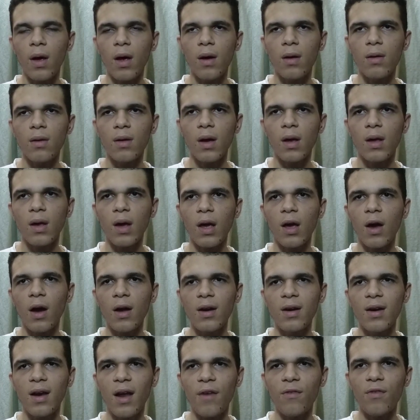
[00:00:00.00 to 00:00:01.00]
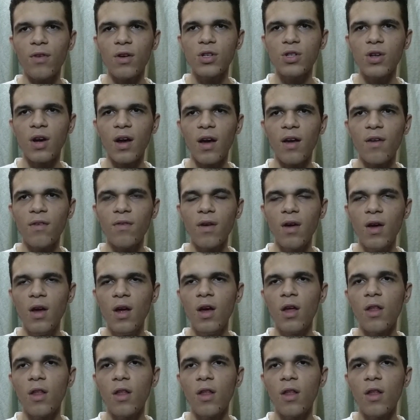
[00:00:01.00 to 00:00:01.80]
and like I got an EverDrive.